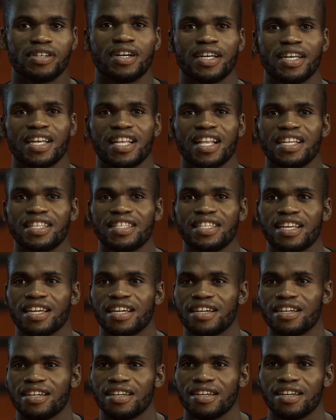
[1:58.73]
I can
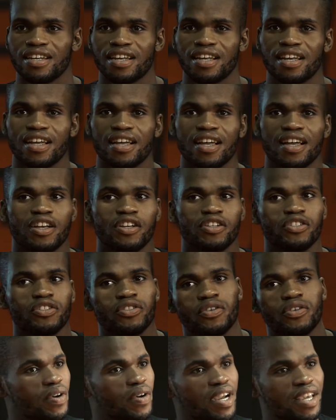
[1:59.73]
attack, you
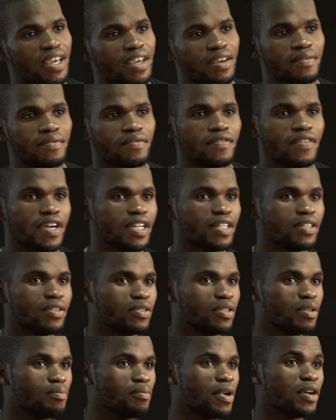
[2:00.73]
I can fight
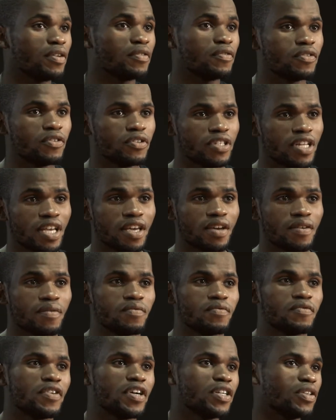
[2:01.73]
in the back foot, I can
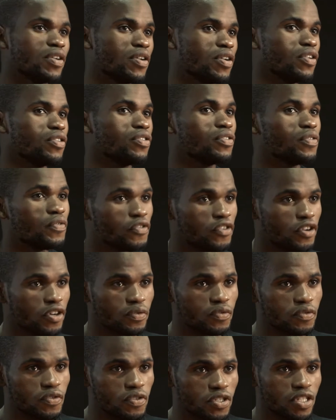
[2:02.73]
fight on the
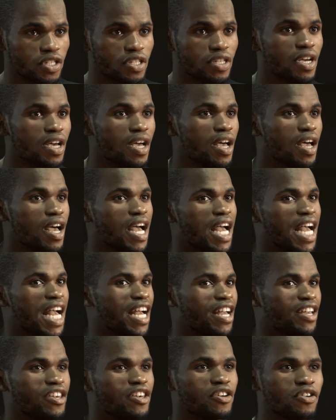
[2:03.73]
front foot,
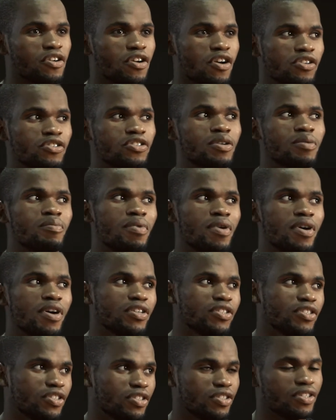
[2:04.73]
I can counter
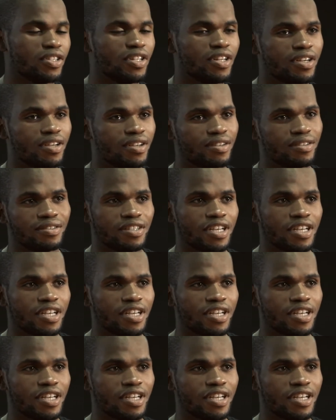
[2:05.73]
punch, like,